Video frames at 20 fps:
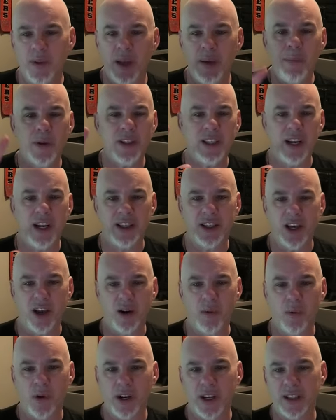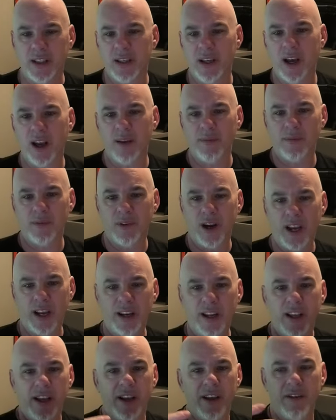He puts in a ton of work and time,
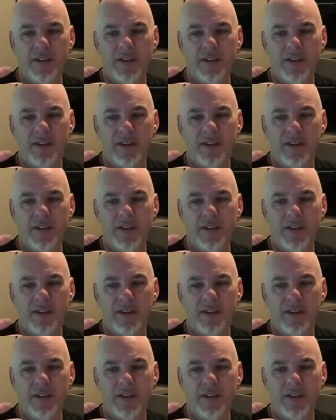right?